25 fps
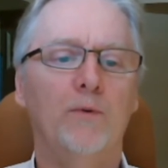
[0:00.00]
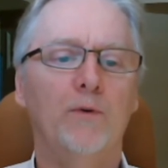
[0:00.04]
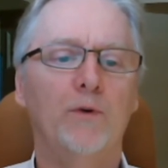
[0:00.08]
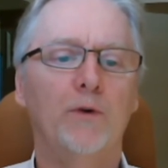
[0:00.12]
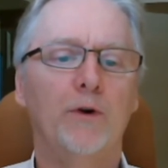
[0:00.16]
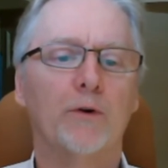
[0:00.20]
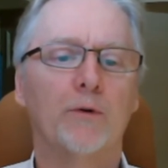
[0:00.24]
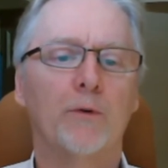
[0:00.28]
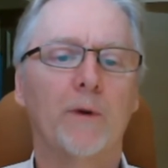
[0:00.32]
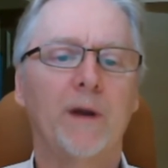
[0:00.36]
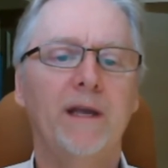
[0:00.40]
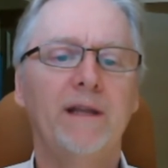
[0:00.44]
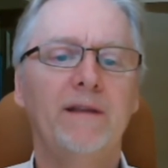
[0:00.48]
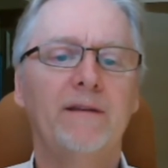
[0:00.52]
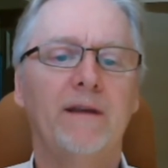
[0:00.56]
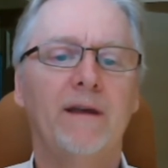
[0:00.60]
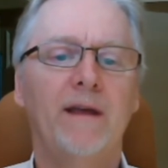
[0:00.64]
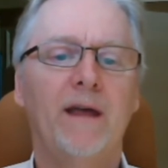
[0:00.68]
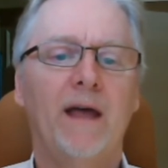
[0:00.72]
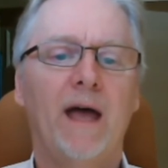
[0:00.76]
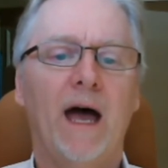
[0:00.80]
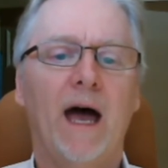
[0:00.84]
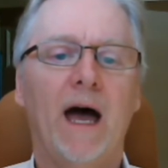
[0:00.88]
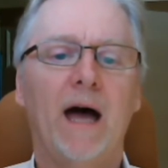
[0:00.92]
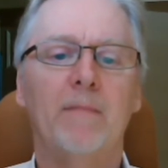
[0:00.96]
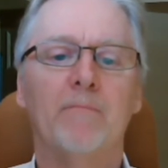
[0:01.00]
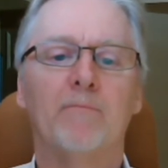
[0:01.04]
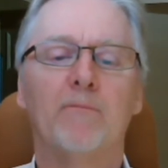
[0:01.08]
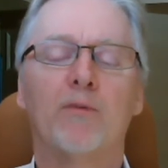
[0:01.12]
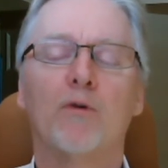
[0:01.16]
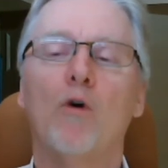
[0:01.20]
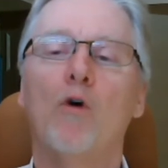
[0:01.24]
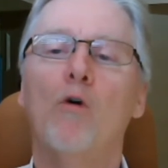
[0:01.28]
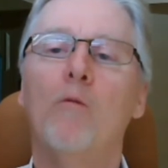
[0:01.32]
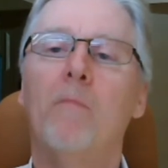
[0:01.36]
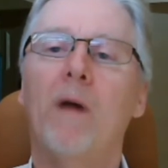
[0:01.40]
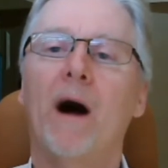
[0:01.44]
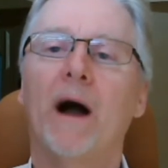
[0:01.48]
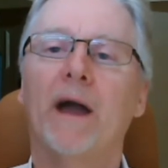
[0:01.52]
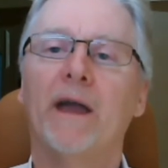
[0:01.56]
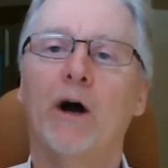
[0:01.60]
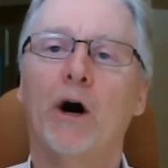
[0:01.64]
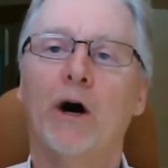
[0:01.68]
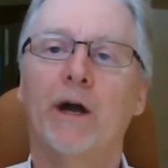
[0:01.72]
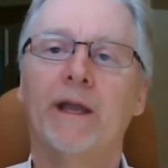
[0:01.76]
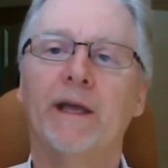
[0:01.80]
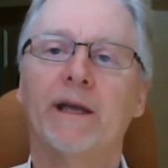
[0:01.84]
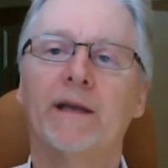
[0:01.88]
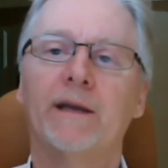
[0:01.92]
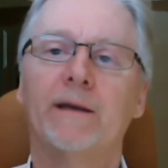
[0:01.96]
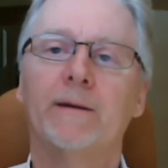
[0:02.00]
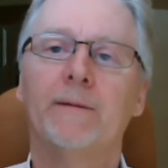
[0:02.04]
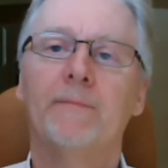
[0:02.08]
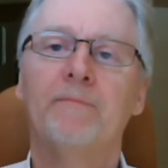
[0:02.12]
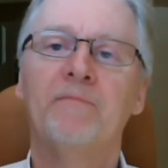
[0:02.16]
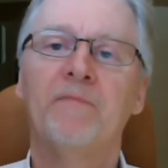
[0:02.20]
butyrate and probionic.